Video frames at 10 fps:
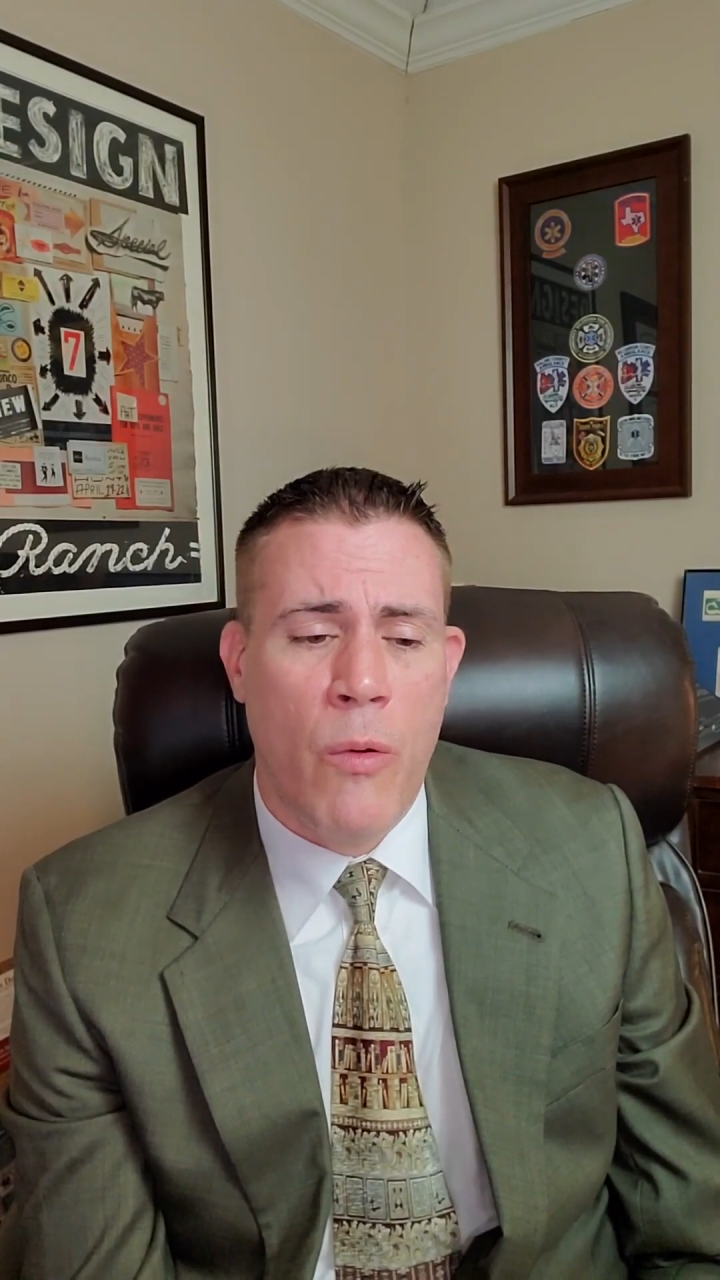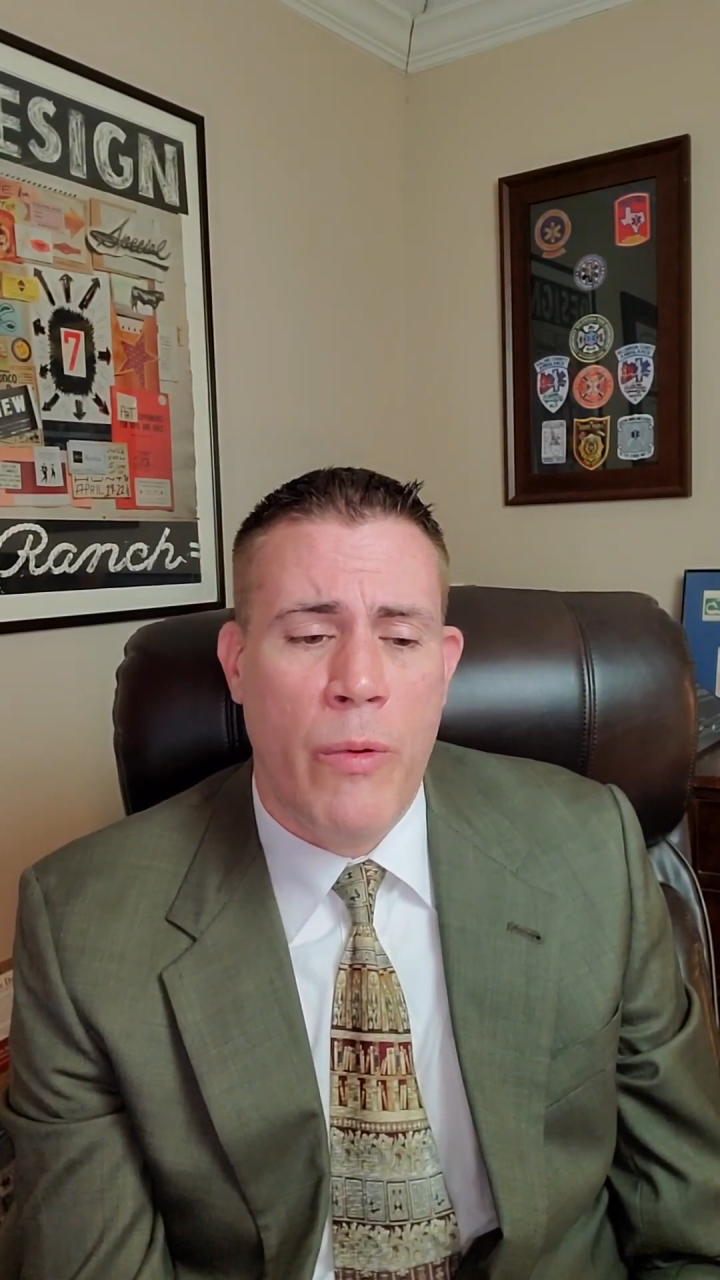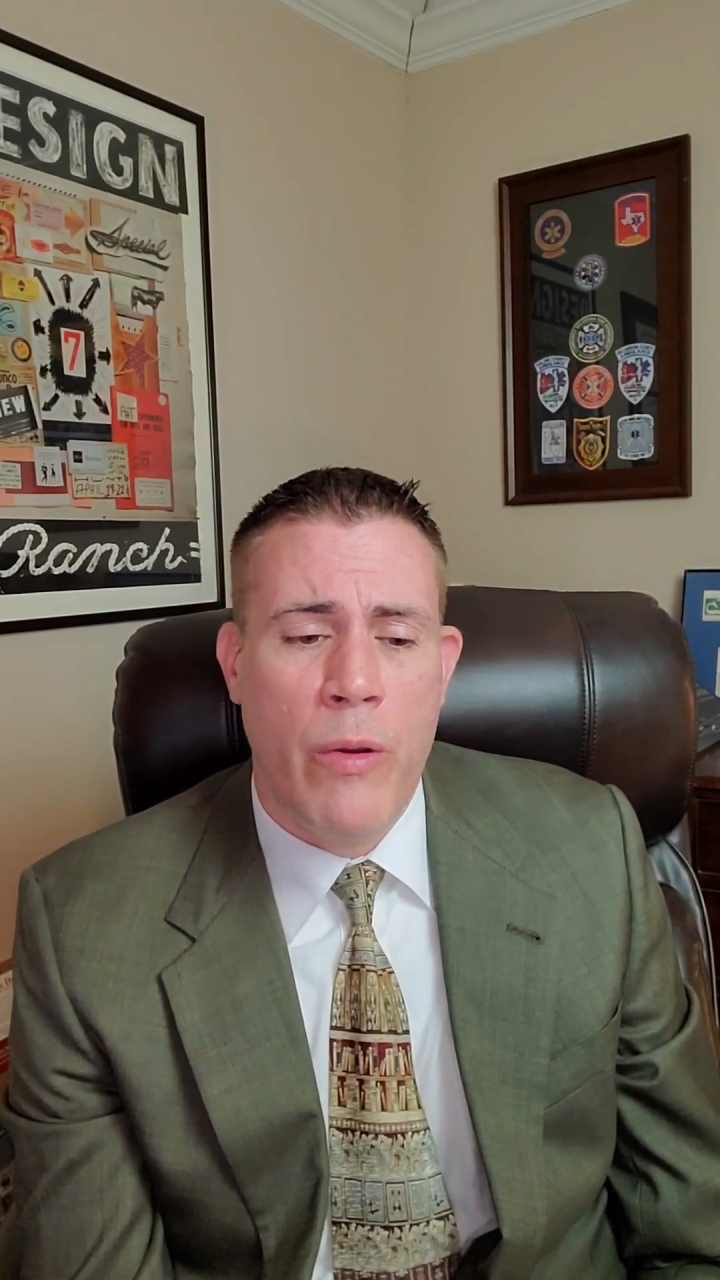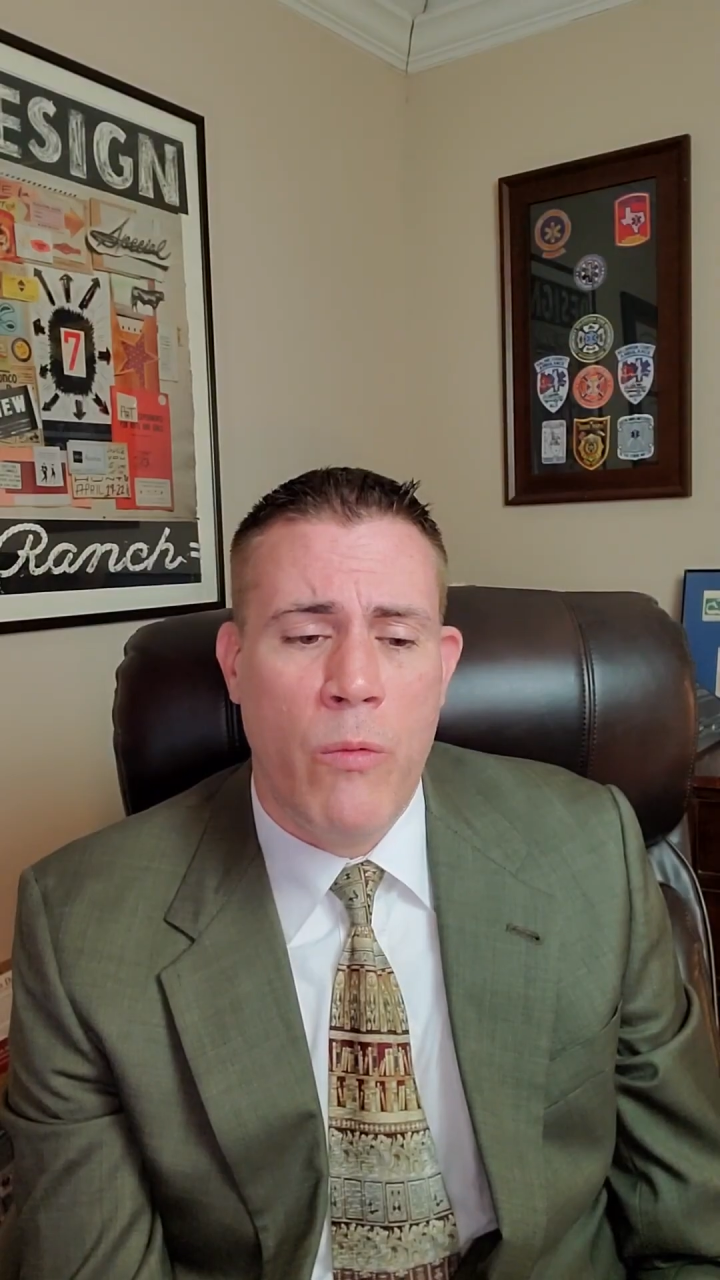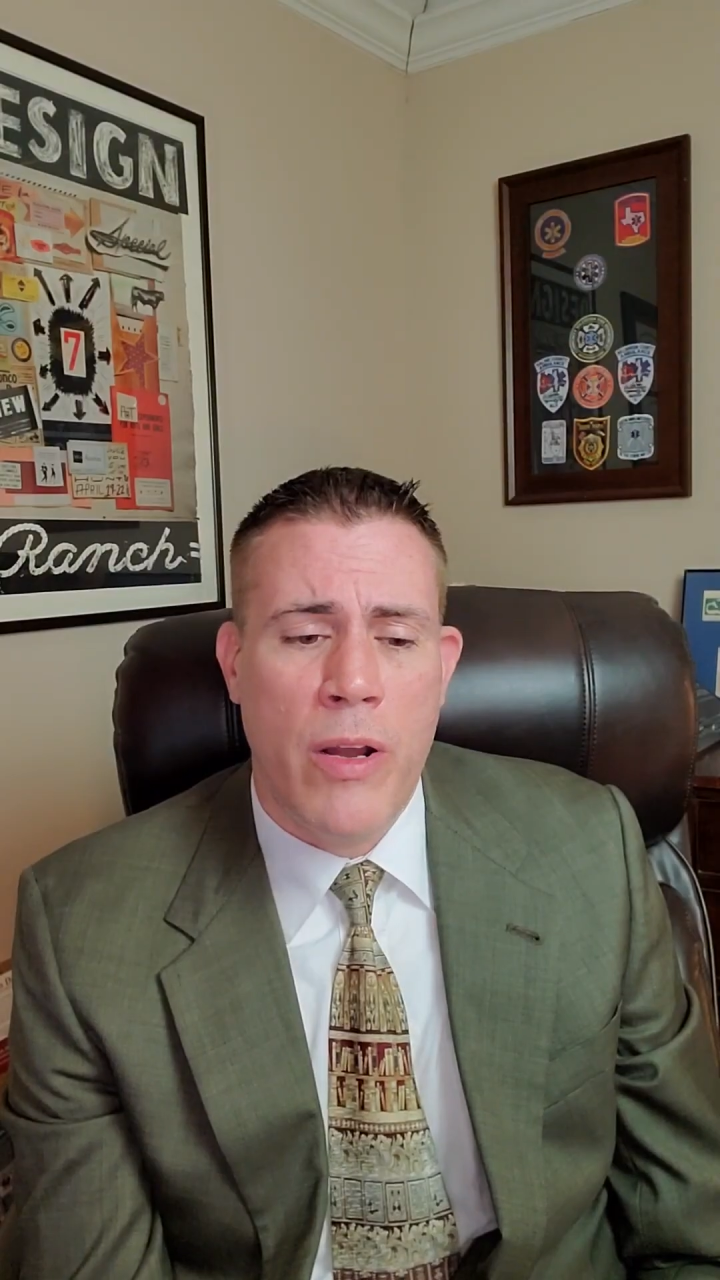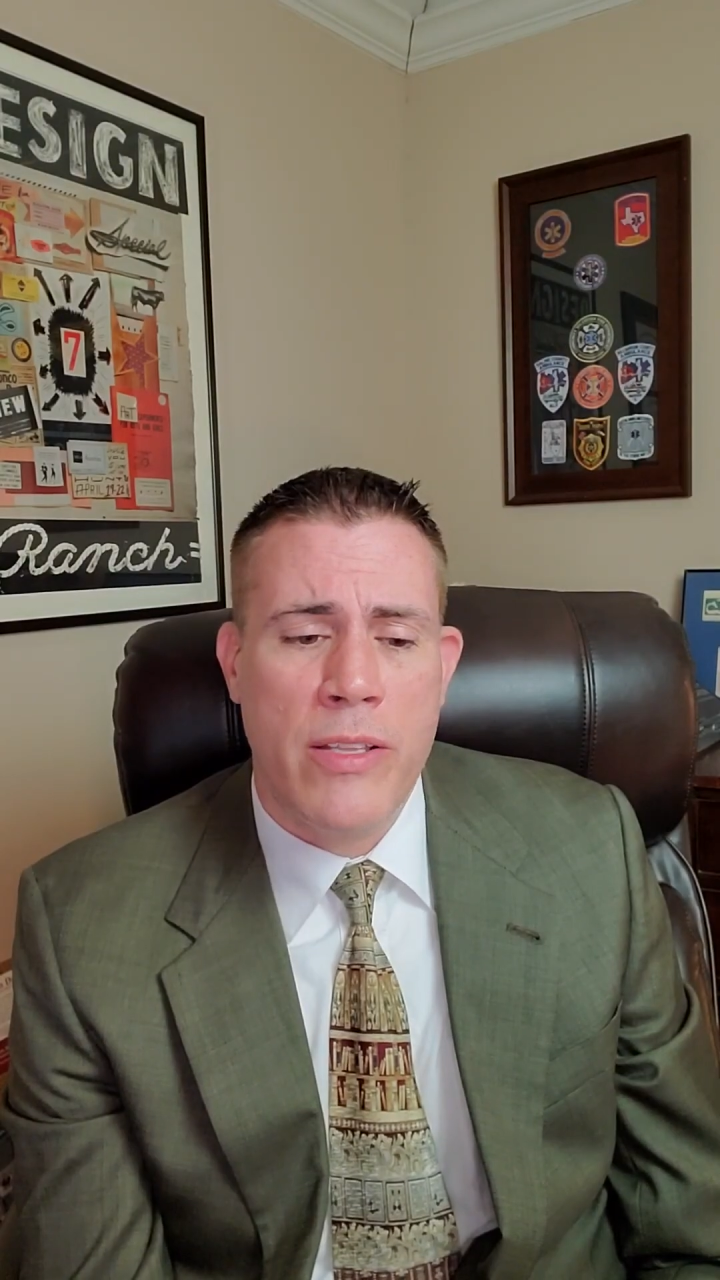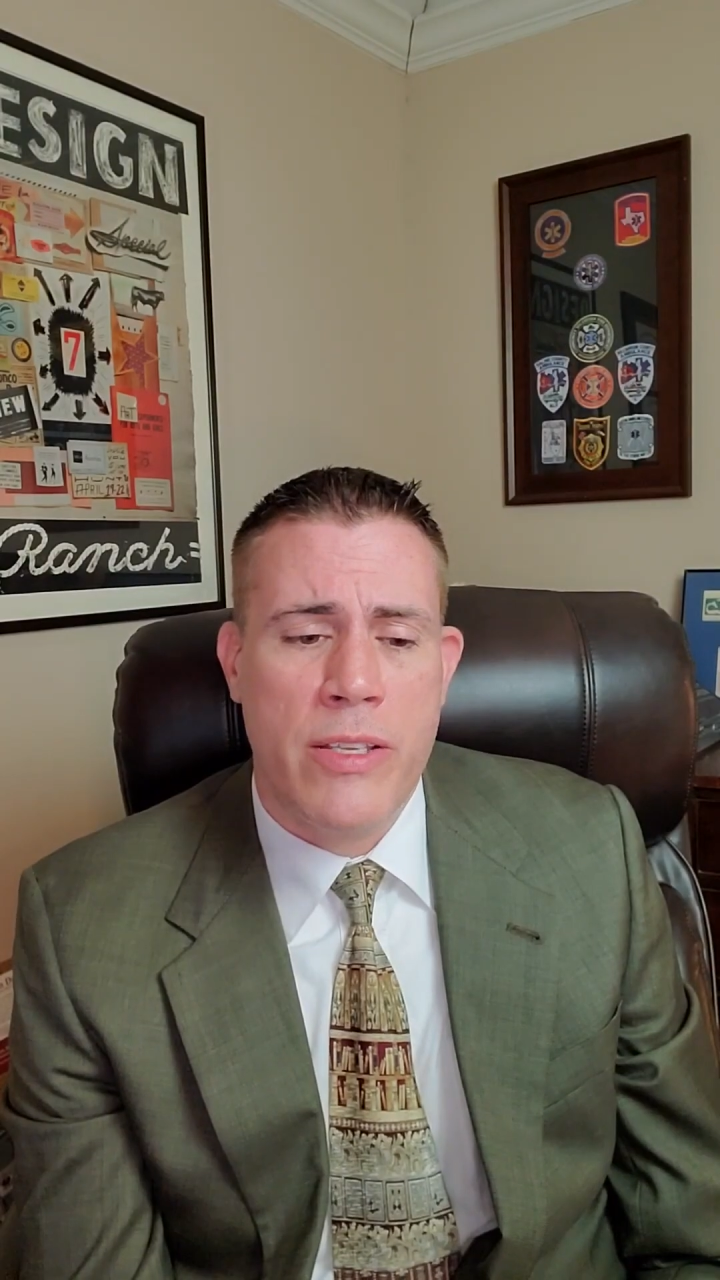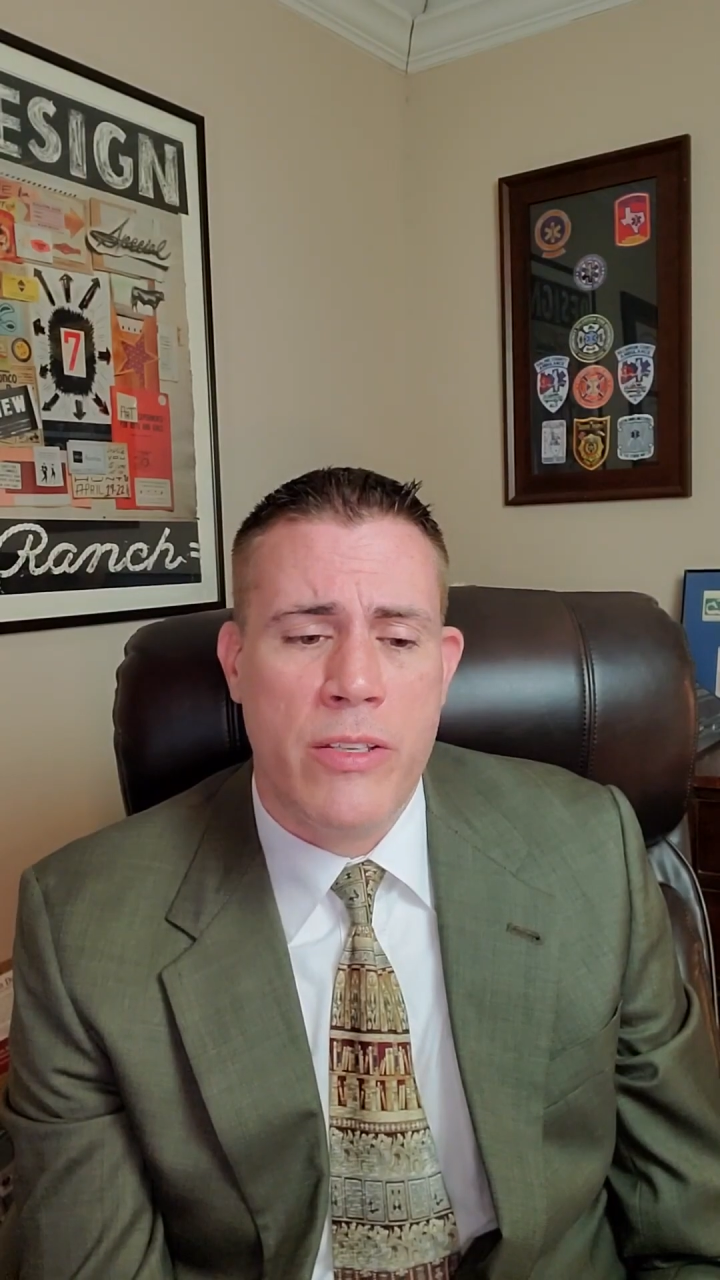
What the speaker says: we want to